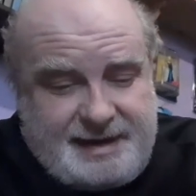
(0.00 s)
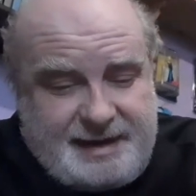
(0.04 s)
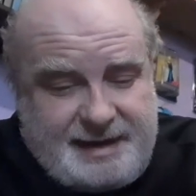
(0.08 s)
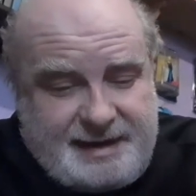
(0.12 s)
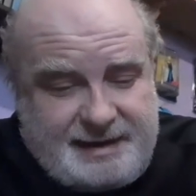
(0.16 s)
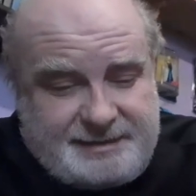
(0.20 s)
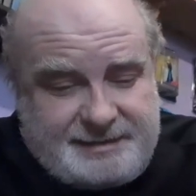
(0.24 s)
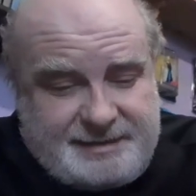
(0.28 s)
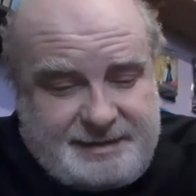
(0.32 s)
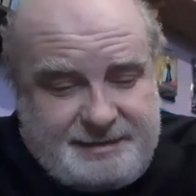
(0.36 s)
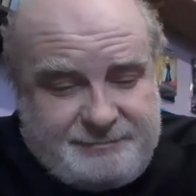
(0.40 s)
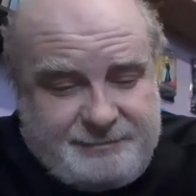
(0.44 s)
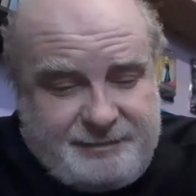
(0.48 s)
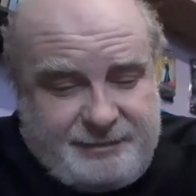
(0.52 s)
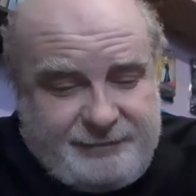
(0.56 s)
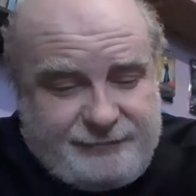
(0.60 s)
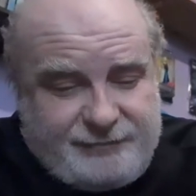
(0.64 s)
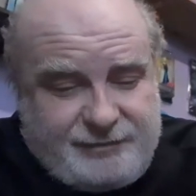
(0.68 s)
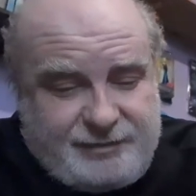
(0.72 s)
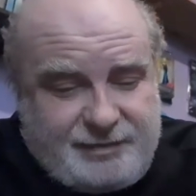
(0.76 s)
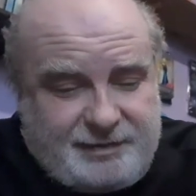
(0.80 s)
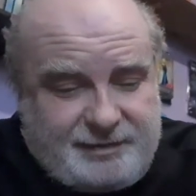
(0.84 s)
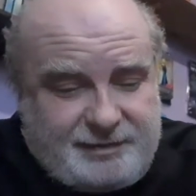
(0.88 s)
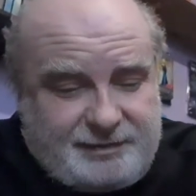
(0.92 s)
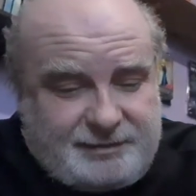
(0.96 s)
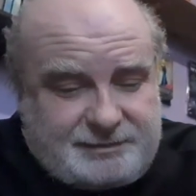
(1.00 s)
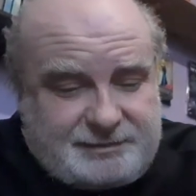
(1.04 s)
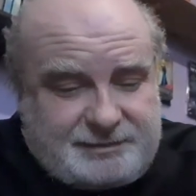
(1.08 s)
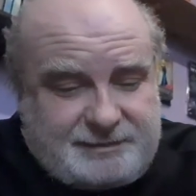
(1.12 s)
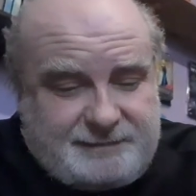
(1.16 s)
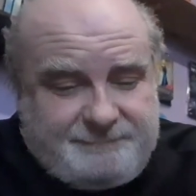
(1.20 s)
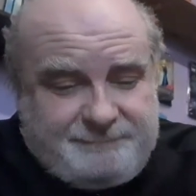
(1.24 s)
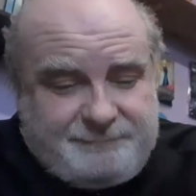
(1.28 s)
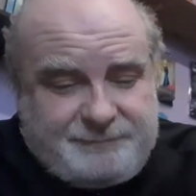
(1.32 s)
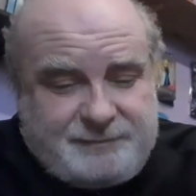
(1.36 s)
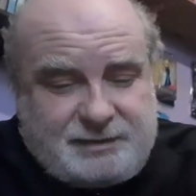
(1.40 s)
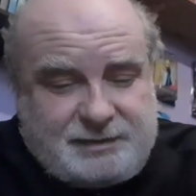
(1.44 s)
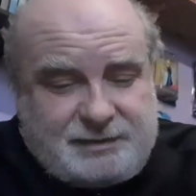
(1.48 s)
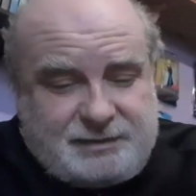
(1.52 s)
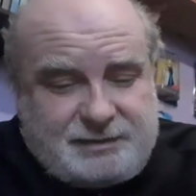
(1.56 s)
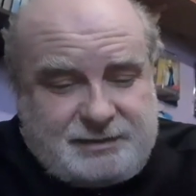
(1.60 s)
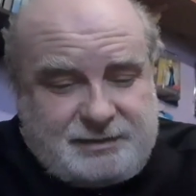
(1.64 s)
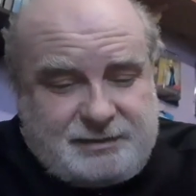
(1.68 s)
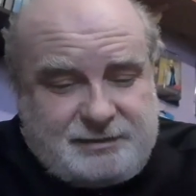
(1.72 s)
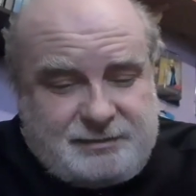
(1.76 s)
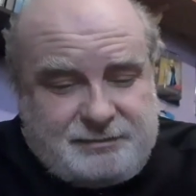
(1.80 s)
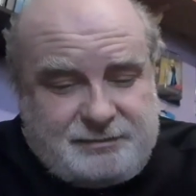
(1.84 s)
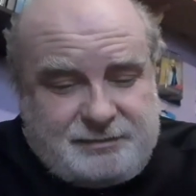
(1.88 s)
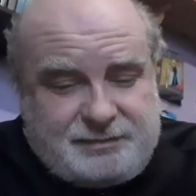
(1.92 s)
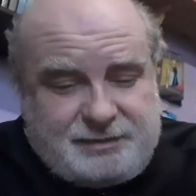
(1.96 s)
And then we've got
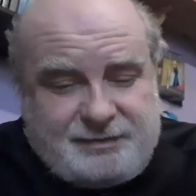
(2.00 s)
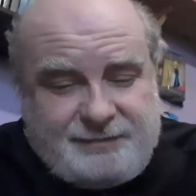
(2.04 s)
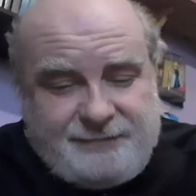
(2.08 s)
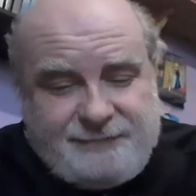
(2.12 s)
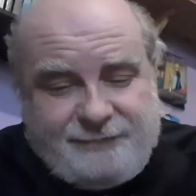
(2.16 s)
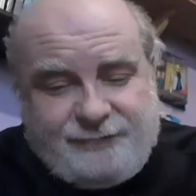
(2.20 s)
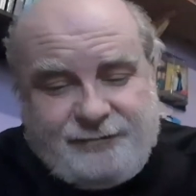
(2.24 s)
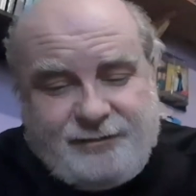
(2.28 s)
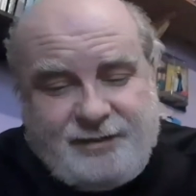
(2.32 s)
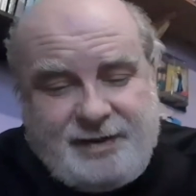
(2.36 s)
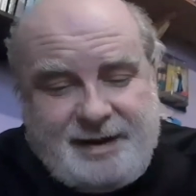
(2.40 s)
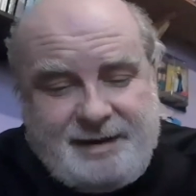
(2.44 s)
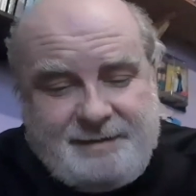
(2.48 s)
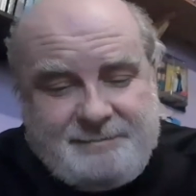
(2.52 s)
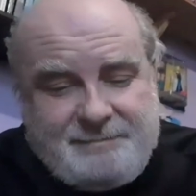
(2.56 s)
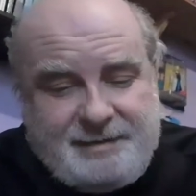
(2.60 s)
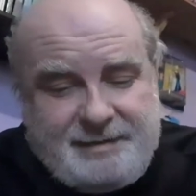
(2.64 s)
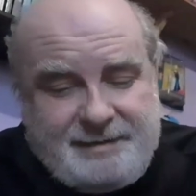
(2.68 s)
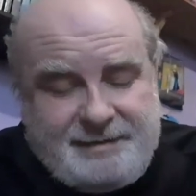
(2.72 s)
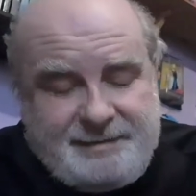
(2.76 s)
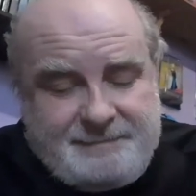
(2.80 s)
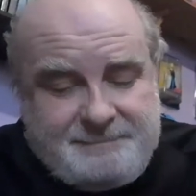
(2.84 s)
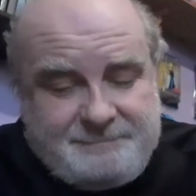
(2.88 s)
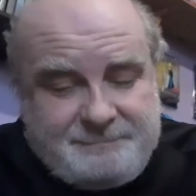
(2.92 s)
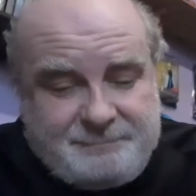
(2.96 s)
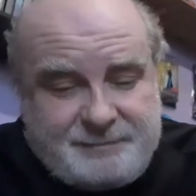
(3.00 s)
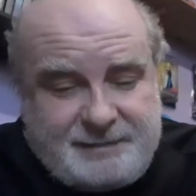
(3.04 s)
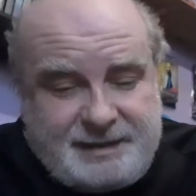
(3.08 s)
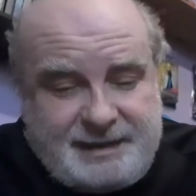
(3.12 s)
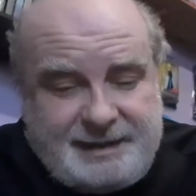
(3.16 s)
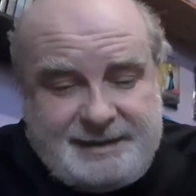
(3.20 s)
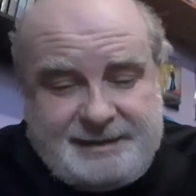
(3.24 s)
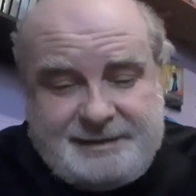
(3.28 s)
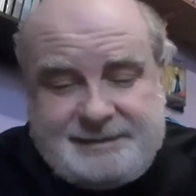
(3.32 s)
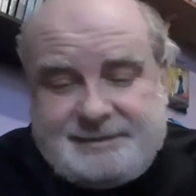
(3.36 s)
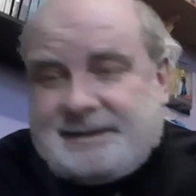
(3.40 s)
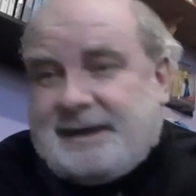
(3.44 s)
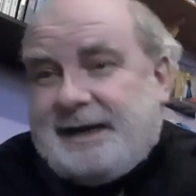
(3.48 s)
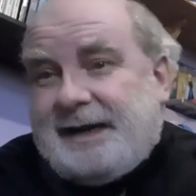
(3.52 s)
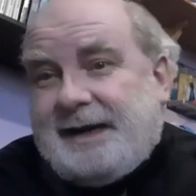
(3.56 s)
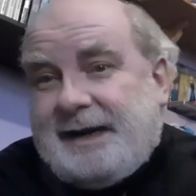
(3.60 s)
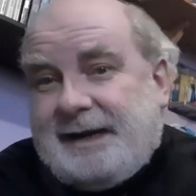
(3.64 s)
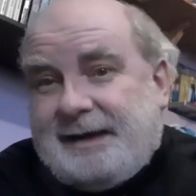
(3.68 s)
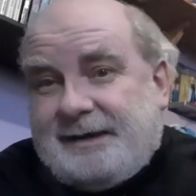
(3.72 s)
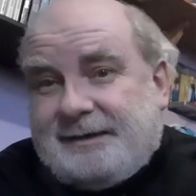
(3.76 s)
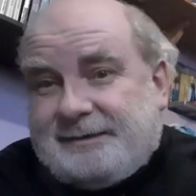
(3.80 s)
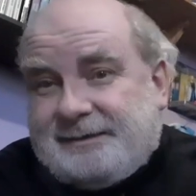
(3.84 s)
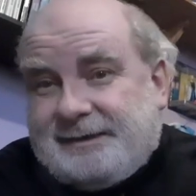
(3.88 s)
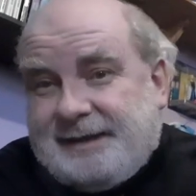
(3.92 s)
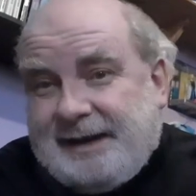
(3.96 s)
Susan Farmer playing
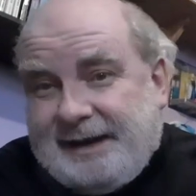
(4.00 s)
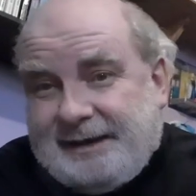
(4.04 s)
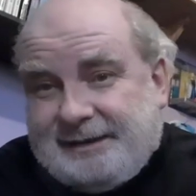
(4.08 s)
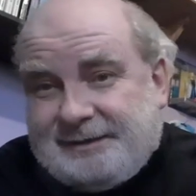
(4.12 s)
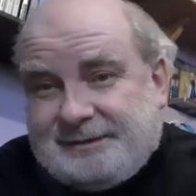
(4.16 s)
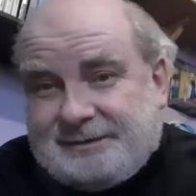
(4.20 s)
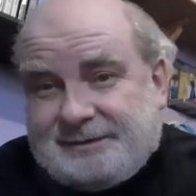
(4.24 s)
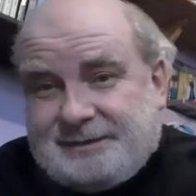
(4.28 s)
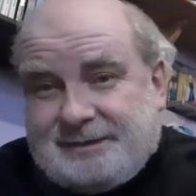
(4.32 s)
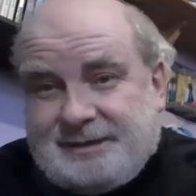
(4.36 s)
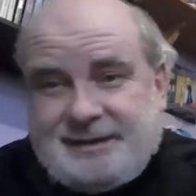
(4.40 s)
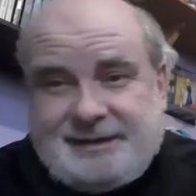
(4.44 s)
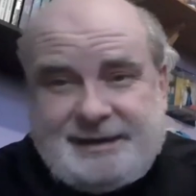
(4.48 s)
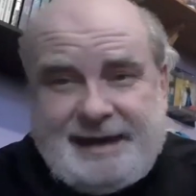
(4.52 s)
Diane Kent.